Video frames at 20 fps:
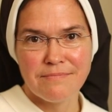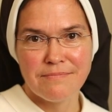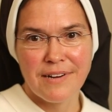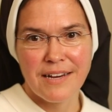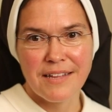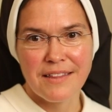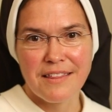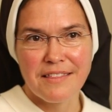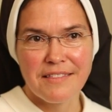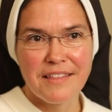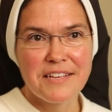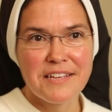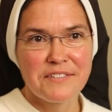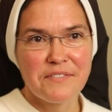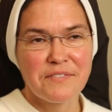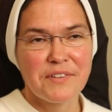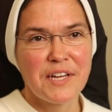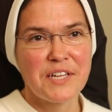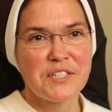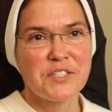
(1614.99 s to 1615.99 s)
by the things
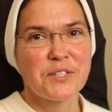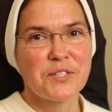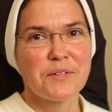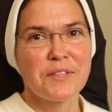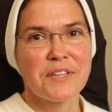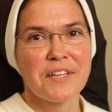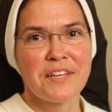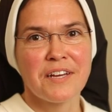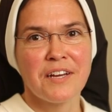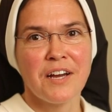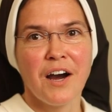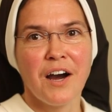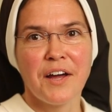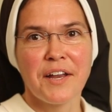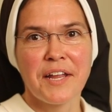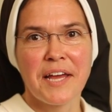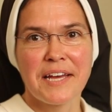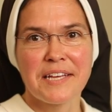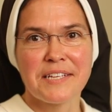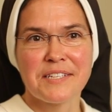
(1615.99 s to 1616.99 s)
of nature that
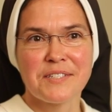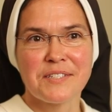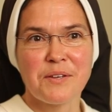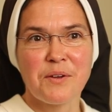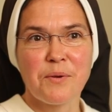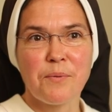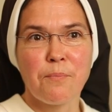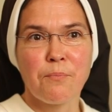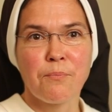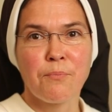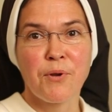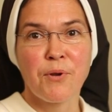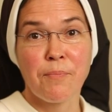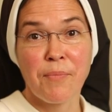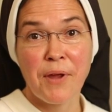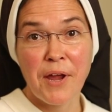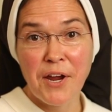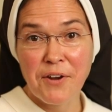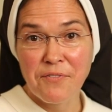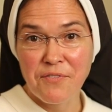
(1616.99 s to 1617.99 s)
God has
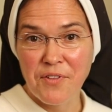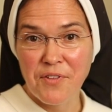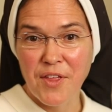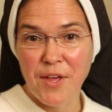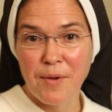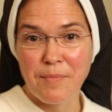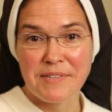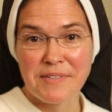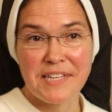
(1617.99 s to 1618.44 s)
prepared for them.